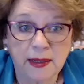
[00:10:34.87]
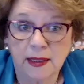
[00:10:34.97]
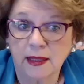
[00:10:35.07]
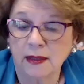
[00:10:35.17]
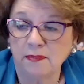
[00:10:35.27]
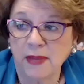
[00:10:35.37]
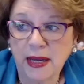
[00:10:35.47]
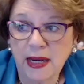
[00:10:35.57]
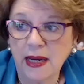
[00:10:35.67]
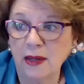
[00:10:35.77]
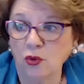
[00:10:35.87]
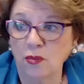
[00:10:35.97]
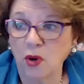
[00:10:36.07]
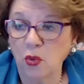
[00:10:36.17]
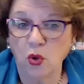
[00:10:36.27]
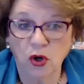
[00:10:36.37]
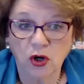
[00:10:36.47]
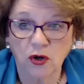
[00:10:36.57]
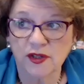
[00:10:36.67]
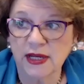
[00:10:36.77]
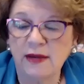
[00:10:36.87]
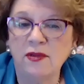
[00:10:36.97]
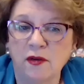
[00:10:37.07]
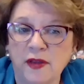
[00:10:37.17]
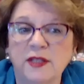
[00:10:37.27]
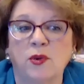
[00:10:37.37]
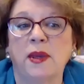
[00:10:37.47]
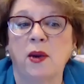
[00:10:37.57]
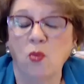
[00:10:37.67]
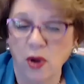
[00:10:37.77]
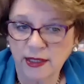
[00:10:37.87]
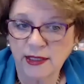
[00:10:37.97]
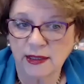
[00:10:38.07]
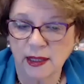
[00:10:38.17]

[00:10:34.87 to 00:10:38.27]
that many remote workers, even though that's what they want,